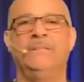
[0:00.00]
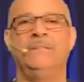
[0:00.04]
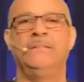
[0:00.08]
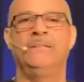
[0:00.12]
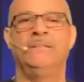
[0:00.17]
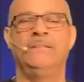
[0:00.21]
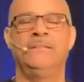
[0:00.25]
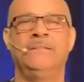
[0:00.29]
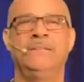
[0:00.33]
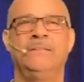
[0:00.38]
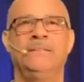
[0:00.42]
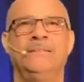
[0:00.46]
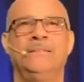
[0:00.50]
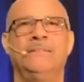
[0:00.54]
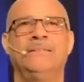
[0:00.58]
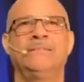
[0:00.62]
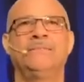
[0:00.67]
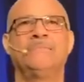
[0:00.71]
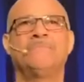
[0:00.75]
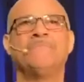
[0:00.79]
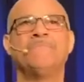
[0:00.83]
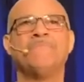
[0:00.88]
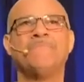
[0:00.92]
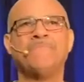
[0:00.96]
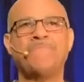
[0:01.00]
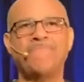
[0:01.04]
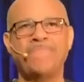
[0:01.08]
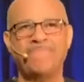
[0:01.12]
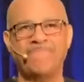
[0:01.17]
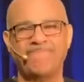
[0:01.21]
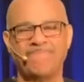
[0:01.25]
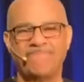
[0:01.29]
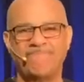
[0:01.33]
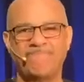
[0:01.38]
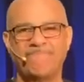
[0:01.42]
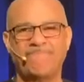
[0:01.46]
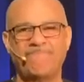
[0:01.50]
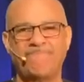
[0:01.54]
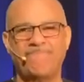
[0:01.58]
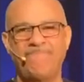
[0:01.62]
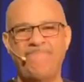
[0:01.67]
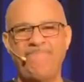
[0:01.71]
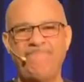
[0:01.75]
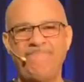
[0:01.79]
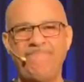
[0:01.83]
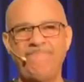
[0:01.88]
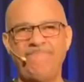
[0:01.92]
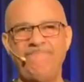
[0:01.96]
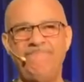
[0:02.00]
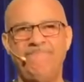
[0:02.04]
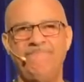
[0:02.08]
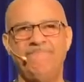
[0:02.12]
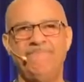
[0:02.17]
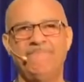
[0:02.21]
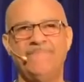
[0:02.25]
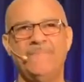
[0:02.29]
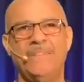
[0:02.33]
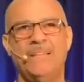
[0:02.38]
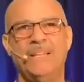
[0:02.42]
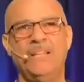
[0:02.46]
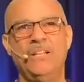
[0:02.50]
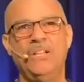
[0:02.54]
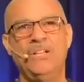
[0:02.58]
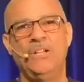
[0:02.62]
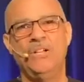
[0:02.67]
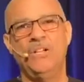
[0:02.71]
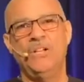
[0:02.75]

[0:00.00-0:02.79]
[no speech]